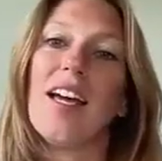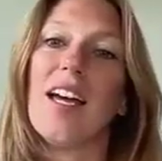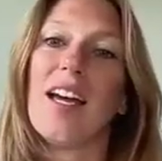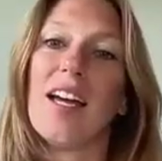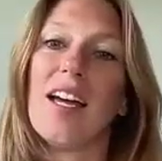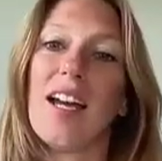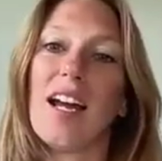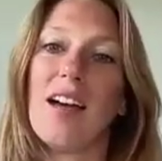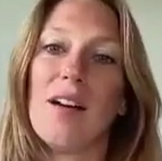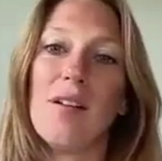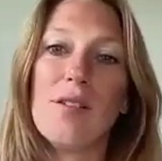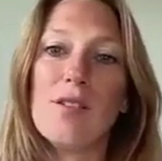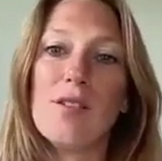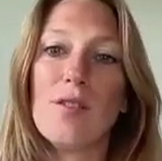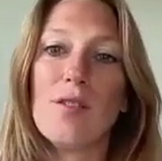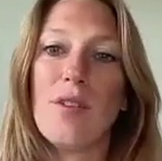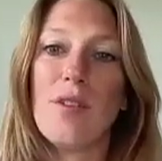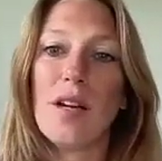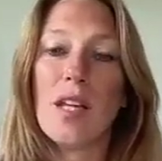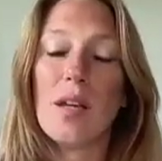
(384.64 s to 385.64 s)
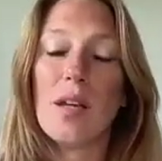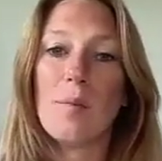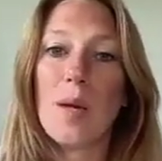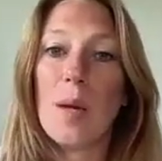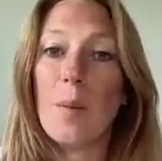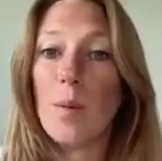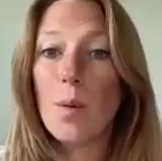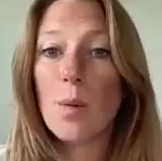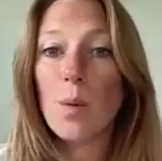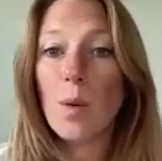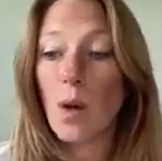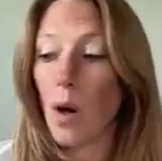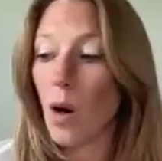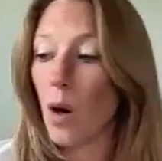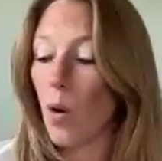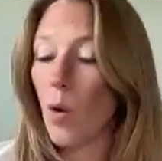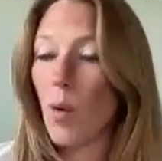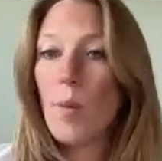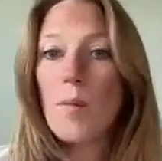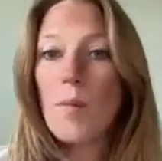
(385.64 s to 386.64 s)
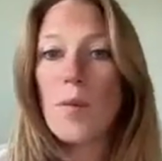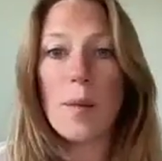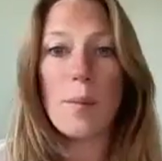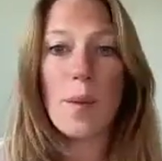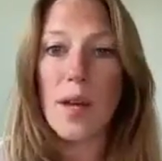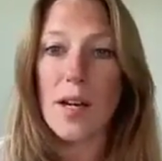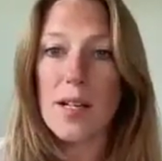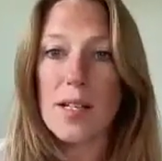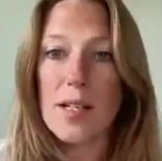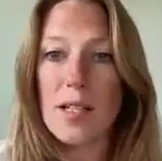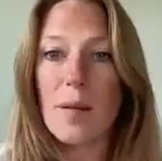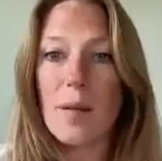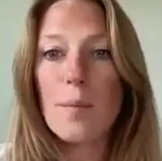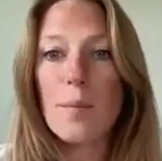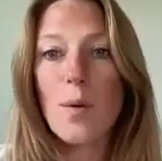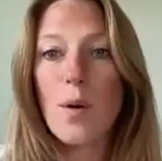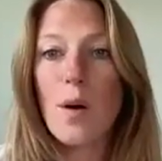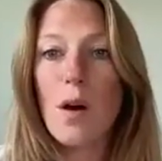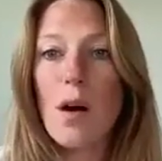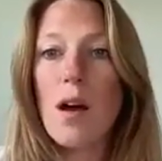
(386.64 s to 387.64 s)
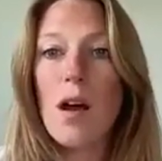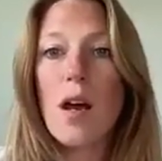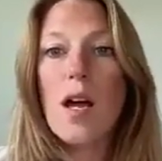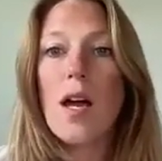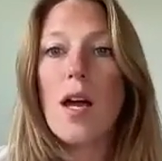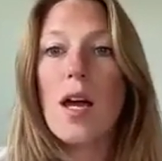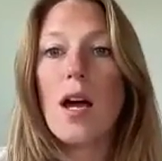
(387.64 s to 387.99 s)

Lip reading: And I also found that people were home, they picked up more.